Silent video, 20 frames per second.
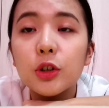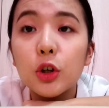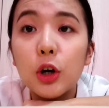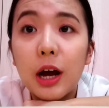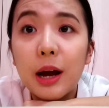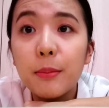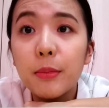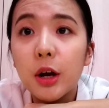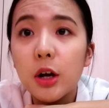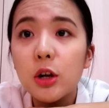So
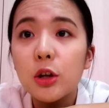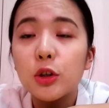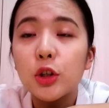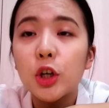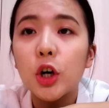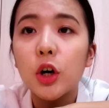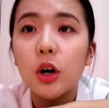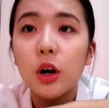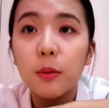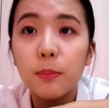I'm going to
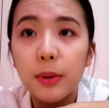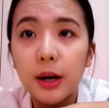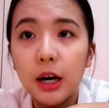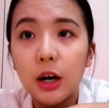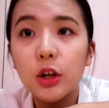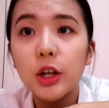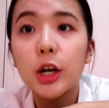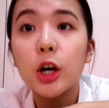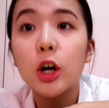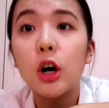talk
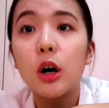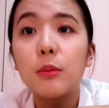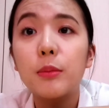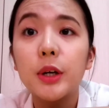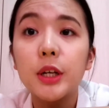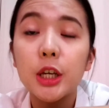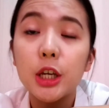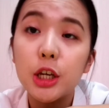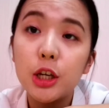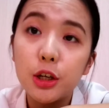about the
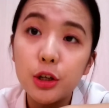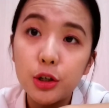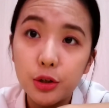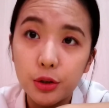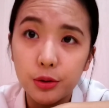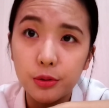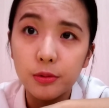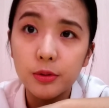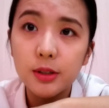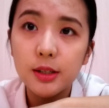common
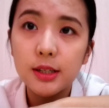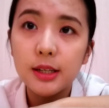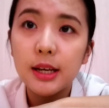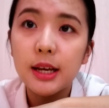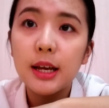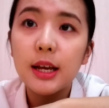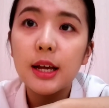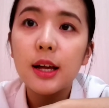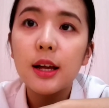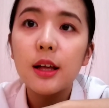issues
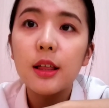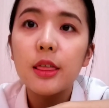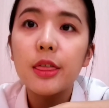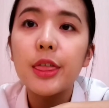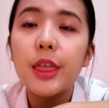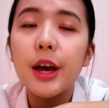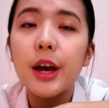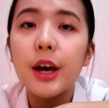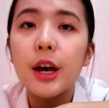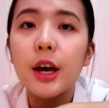
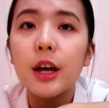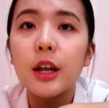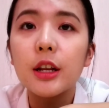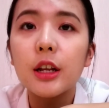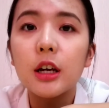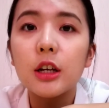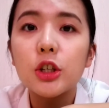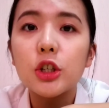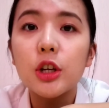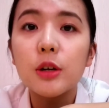that
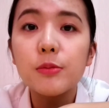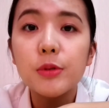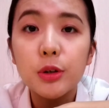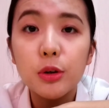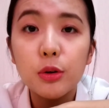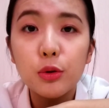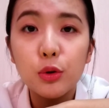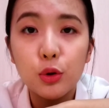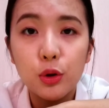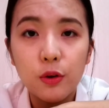
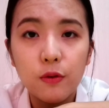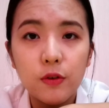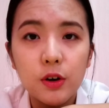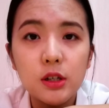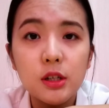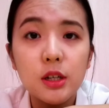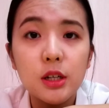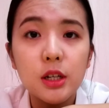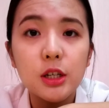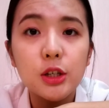JCU
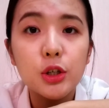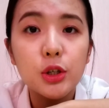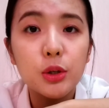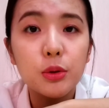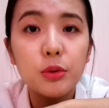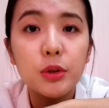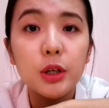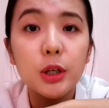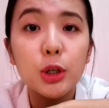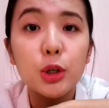University
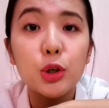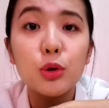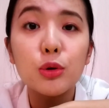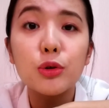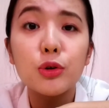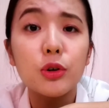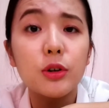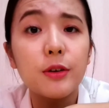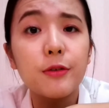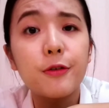students
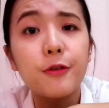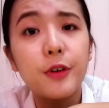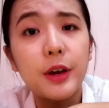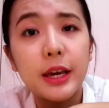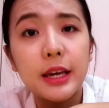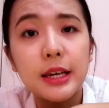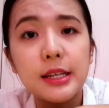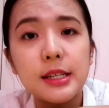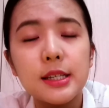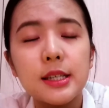usually
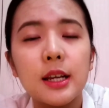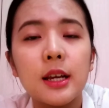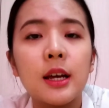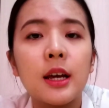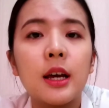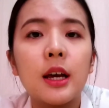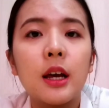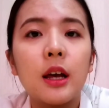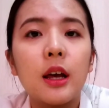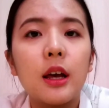face.
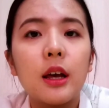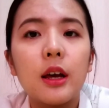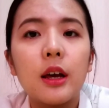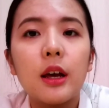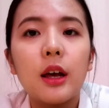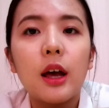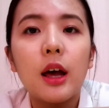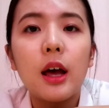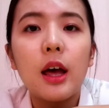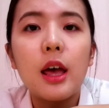
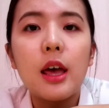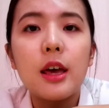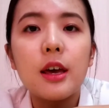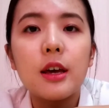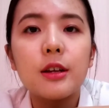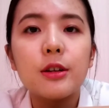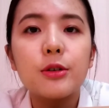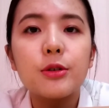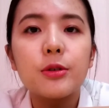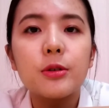
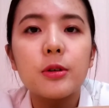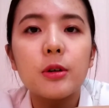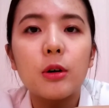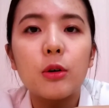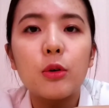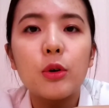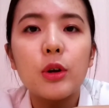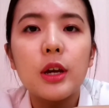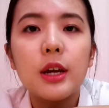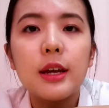And
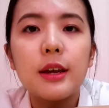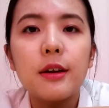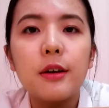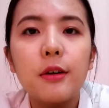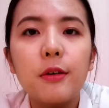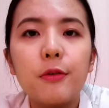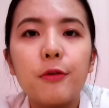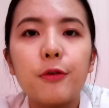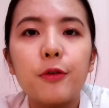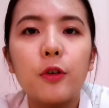
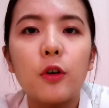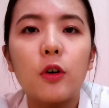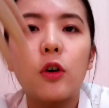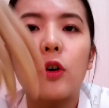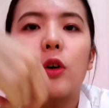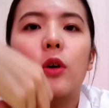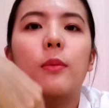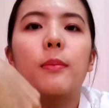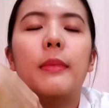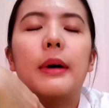sorry
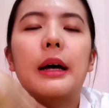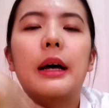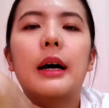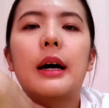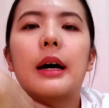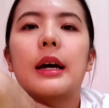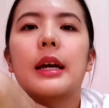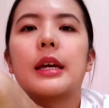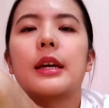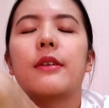for
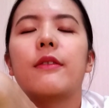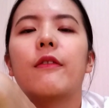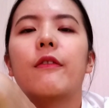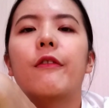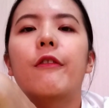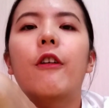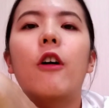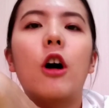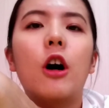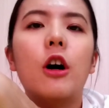my
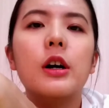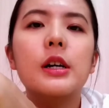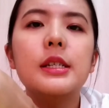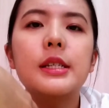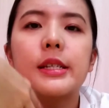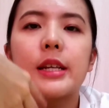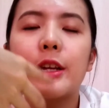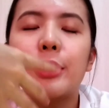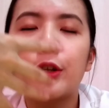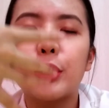
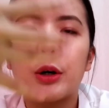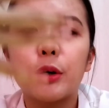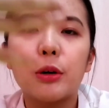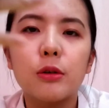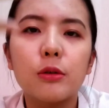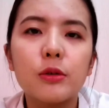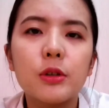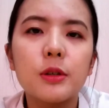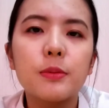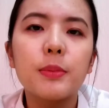voice and
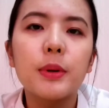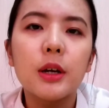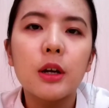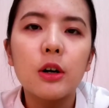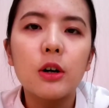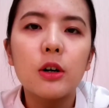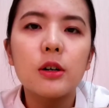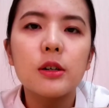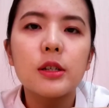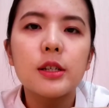nose
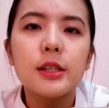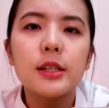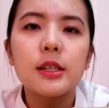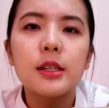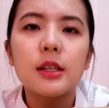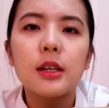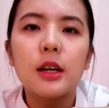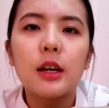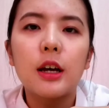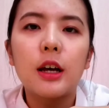
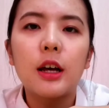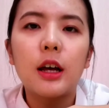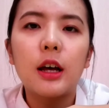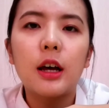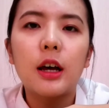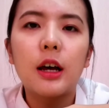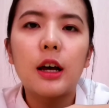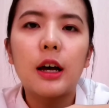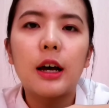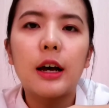because
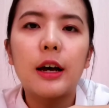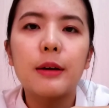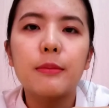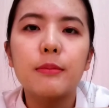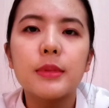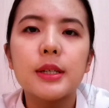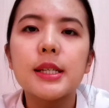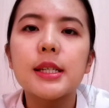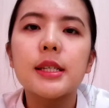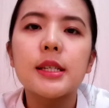
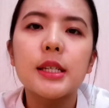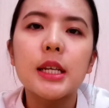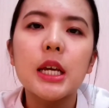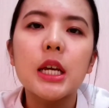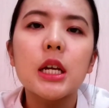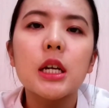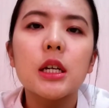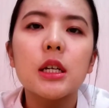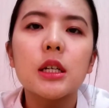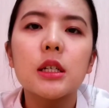I'm
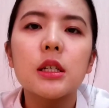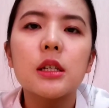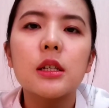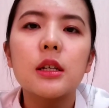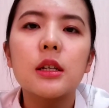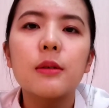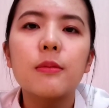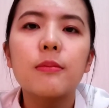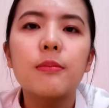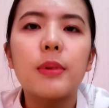sick,
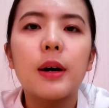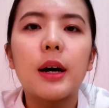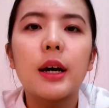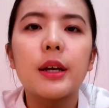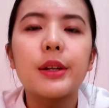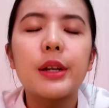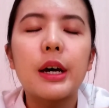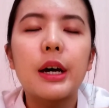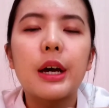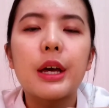
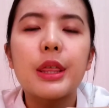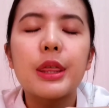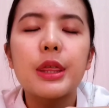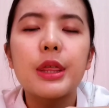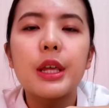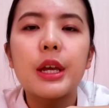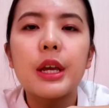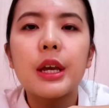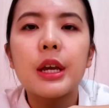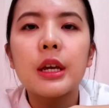but I
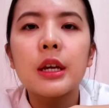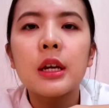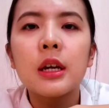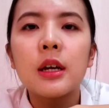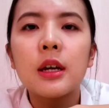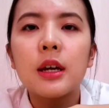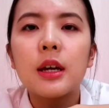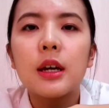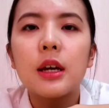think